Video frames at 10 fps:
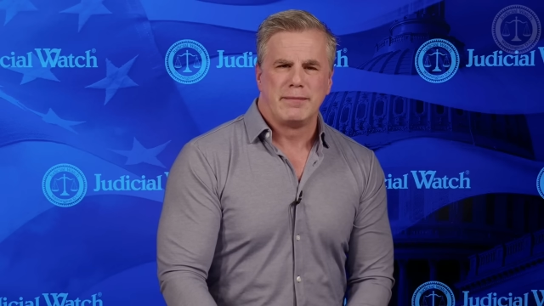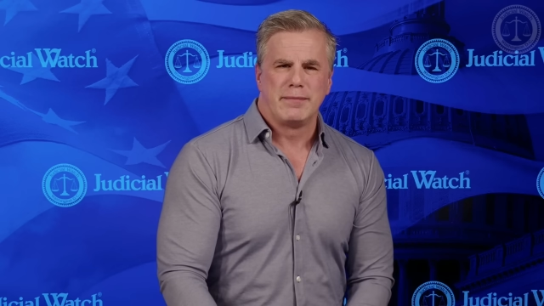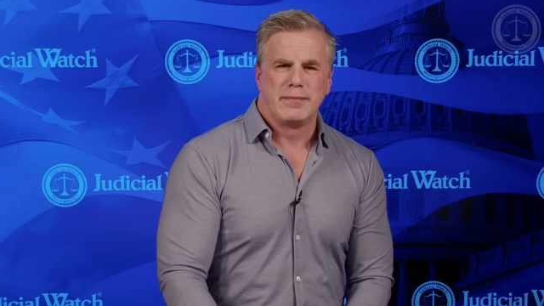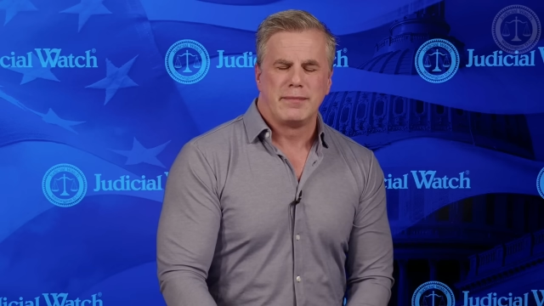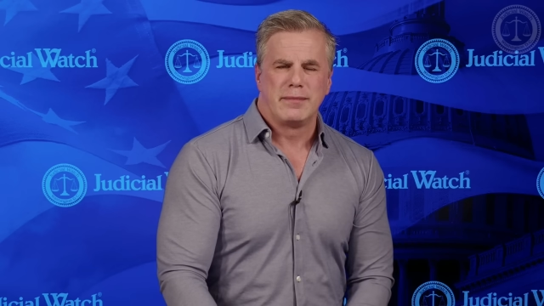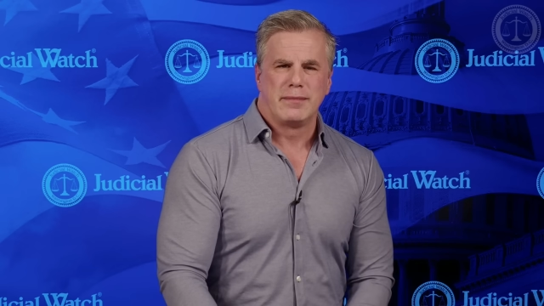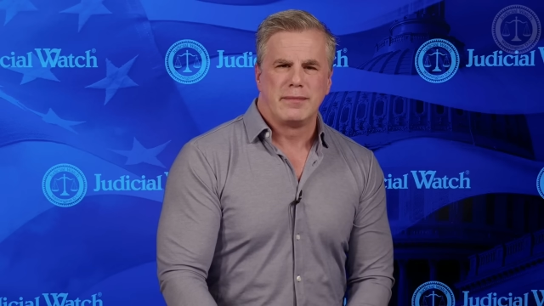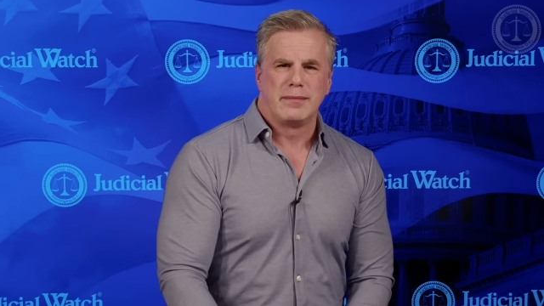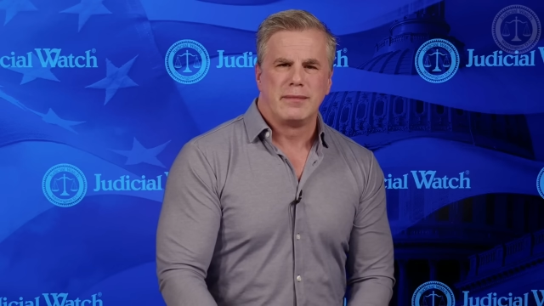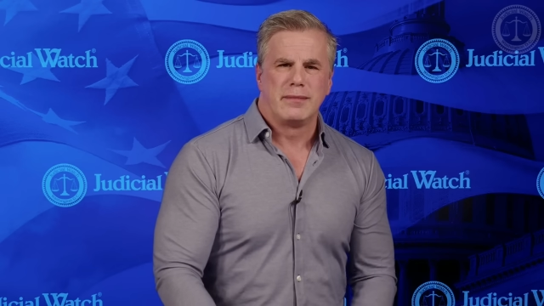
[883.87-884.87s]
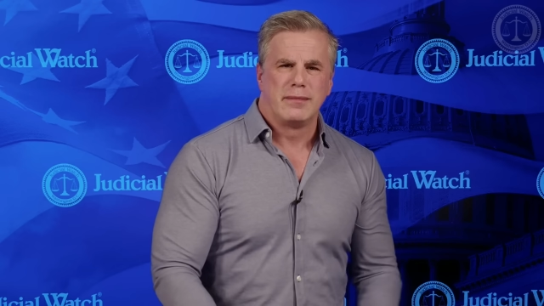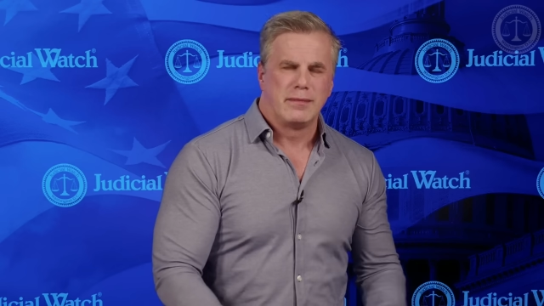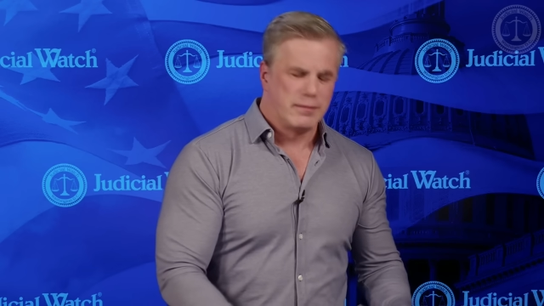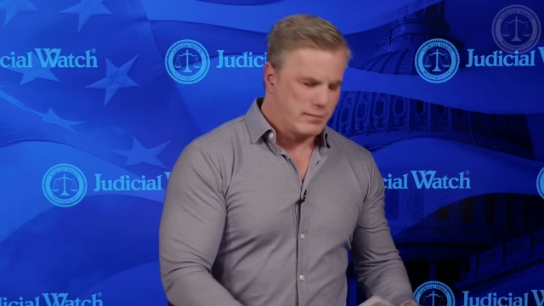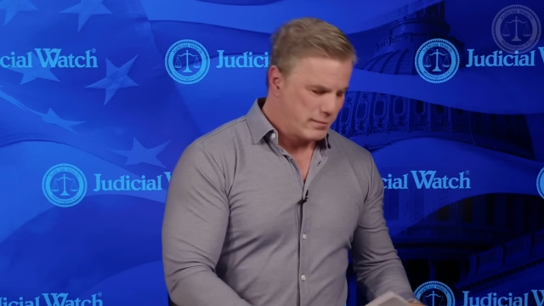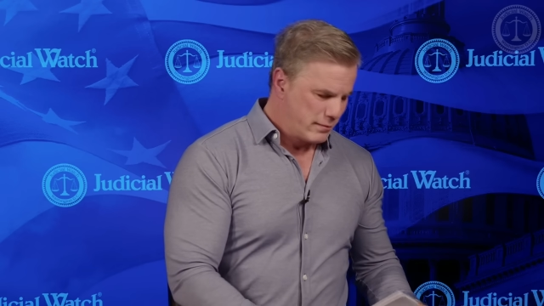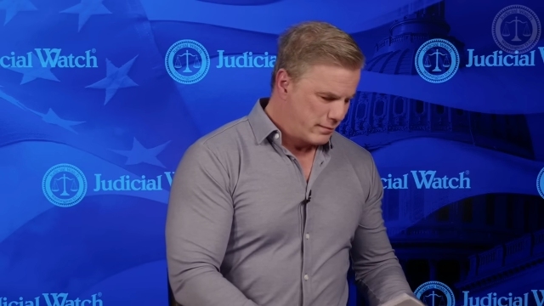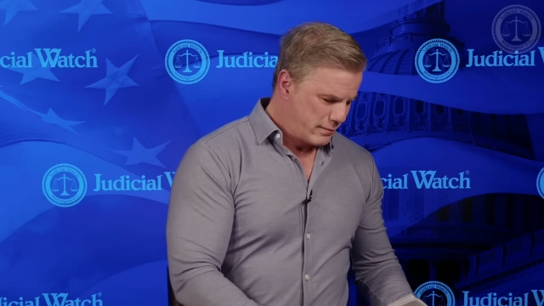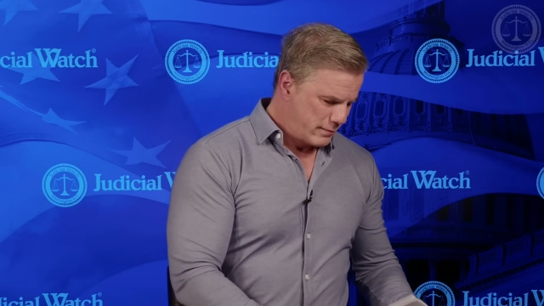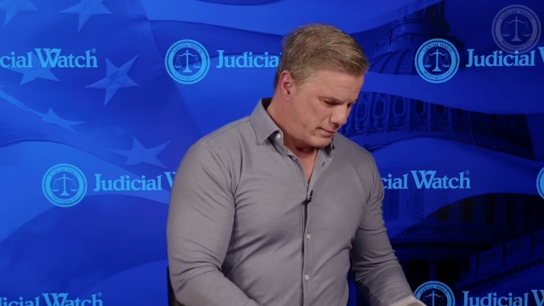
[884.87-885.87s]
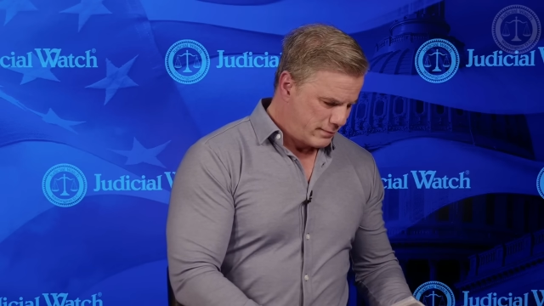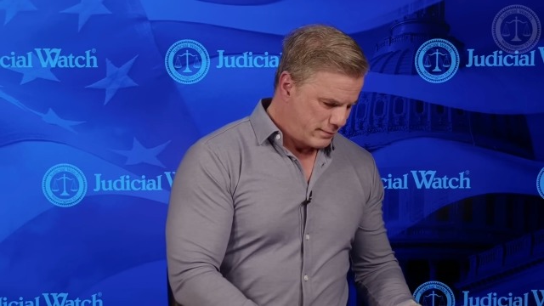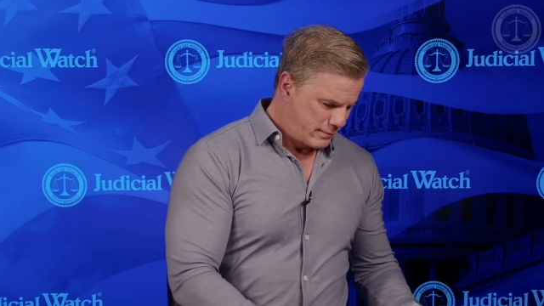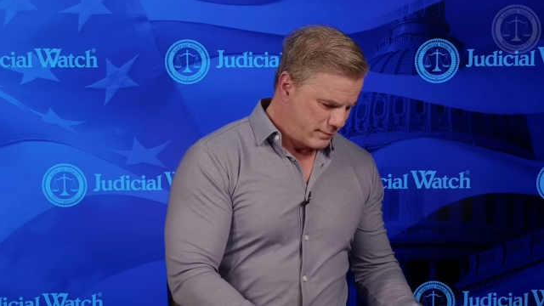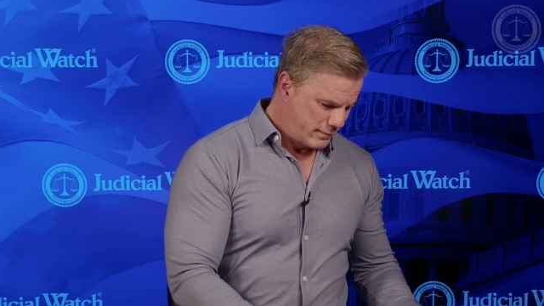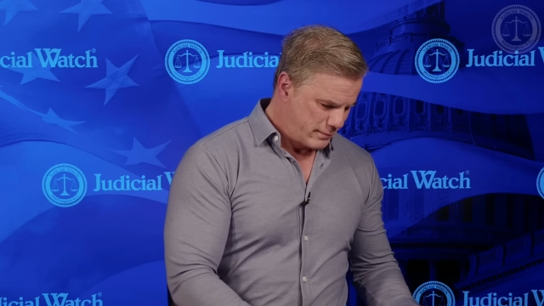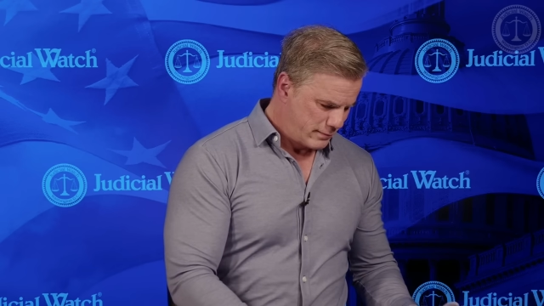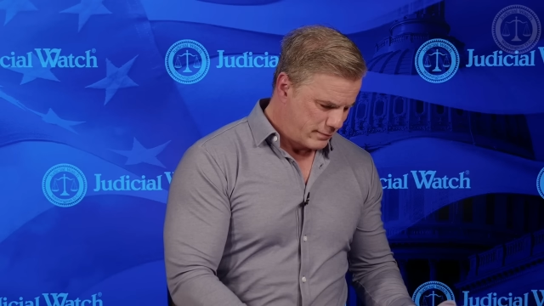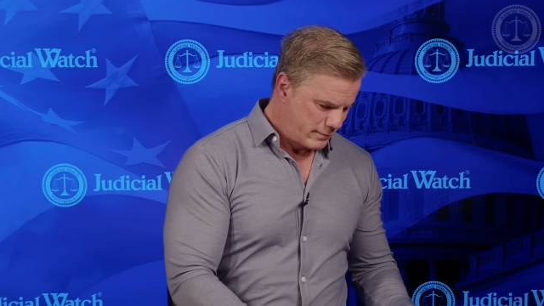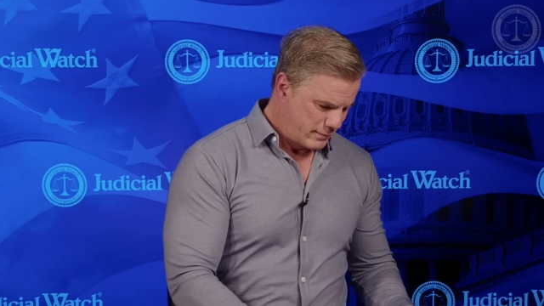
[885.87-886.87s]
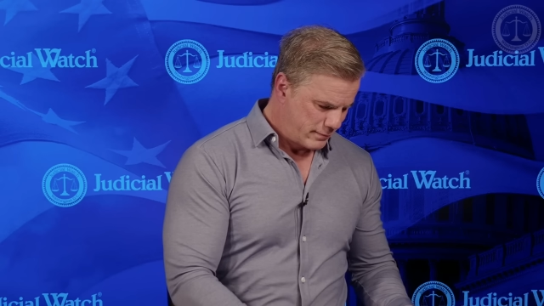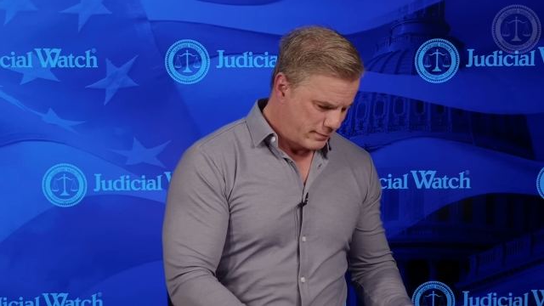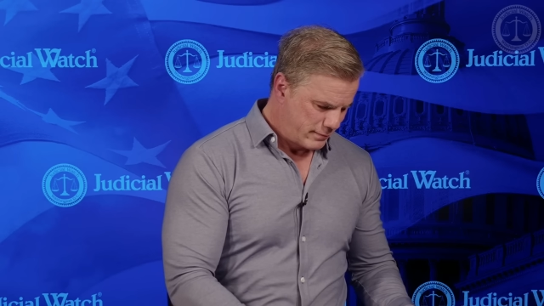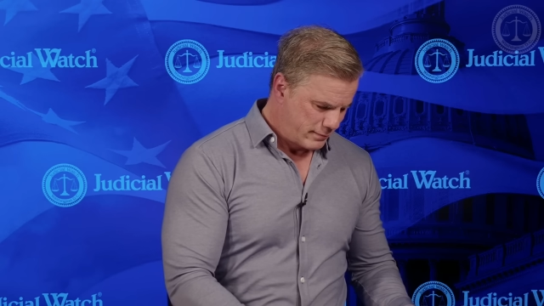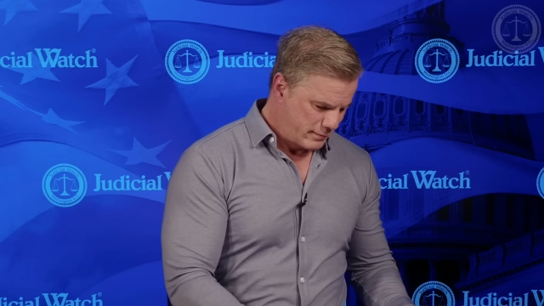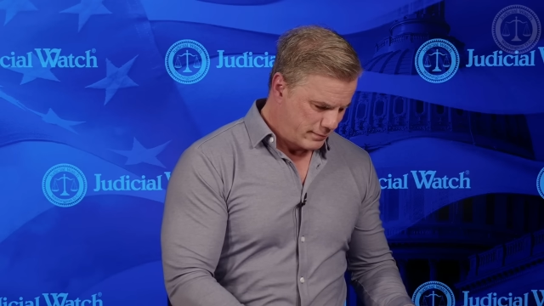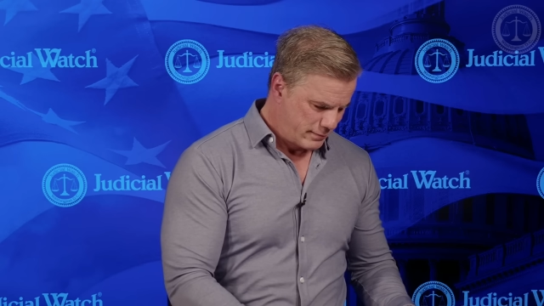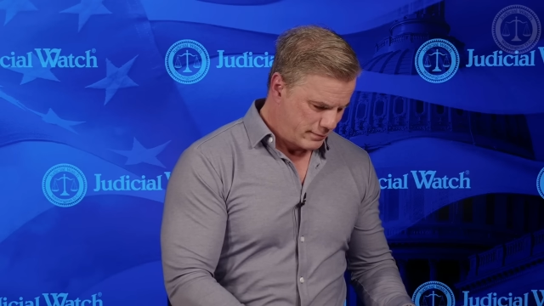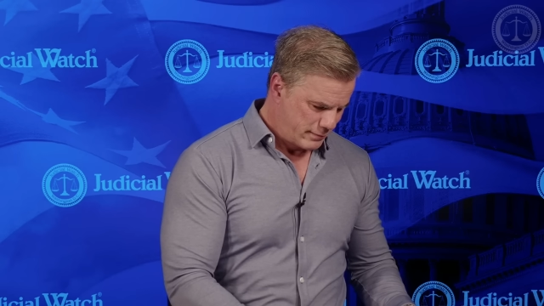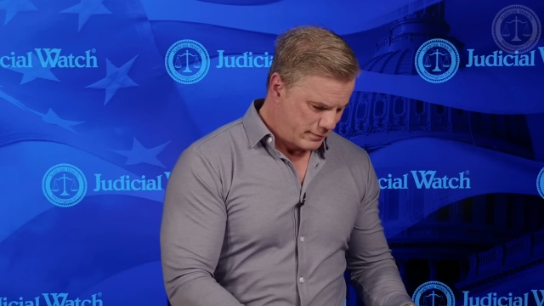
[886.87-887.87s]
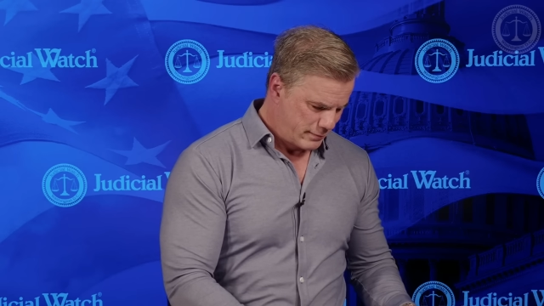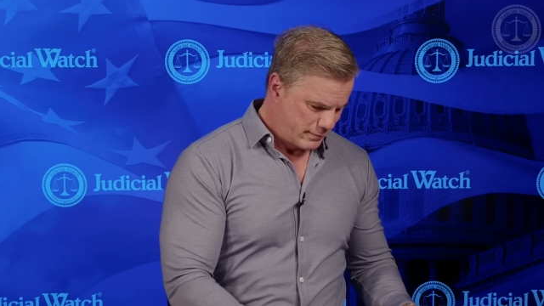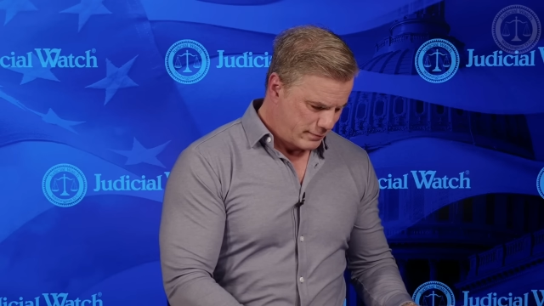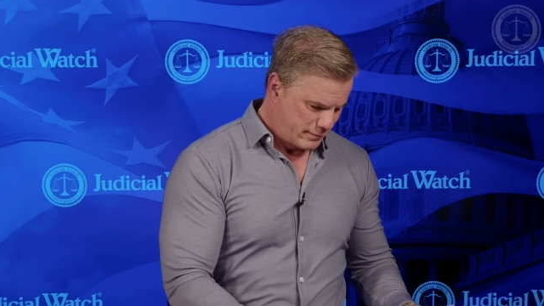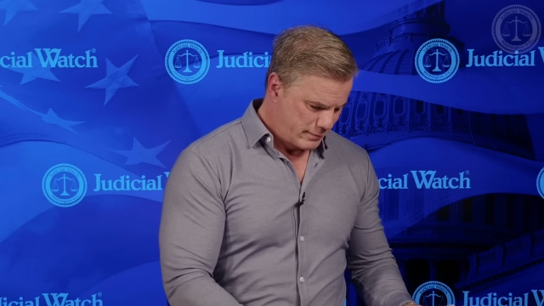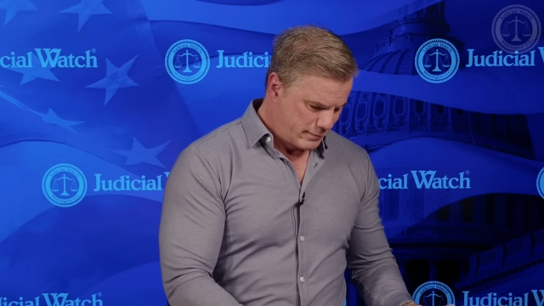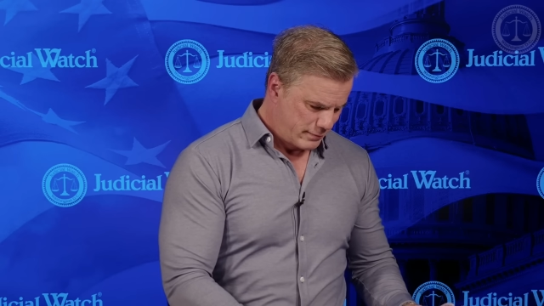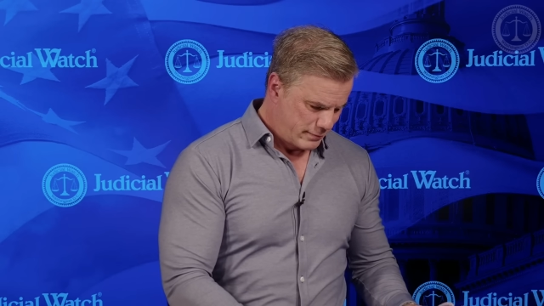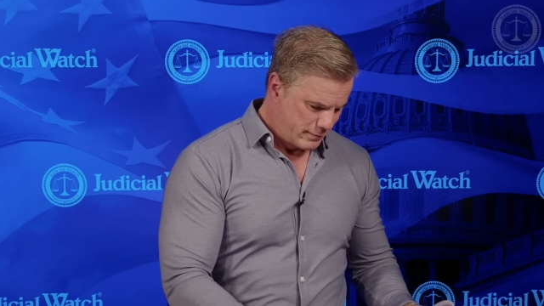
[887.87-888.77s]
(silence)